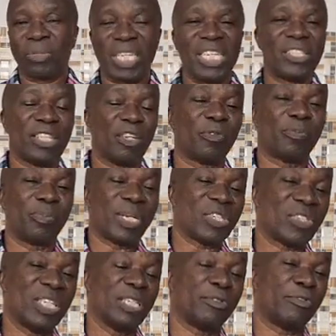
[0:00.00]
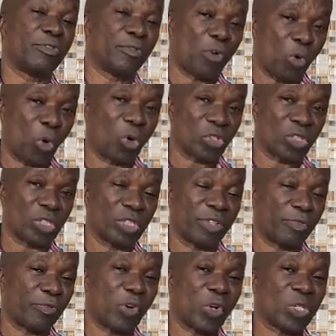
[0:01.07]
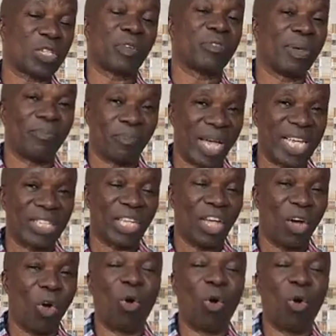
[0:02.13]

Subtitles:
Instead of placing the focus of their mind